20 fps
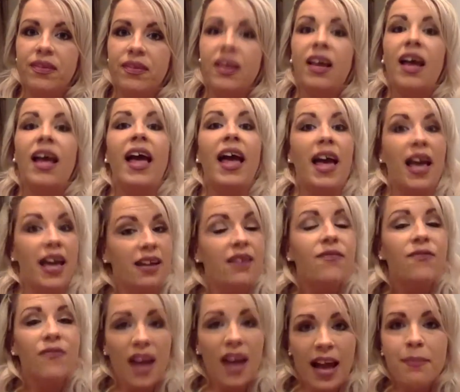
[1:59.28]
and
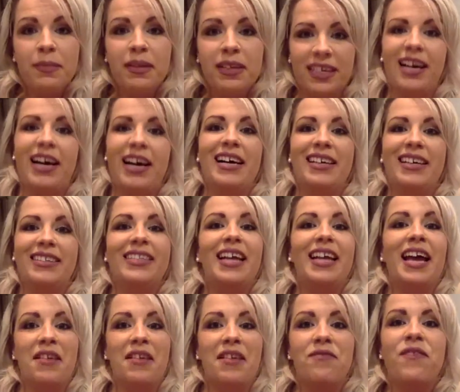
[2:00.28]
family, guys,
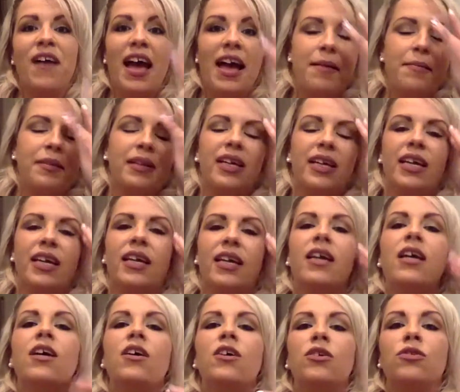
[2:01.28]
and family
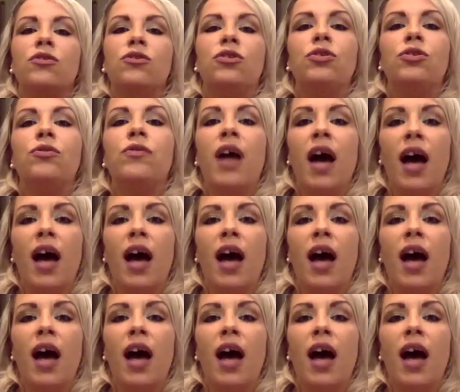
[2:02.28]
do not want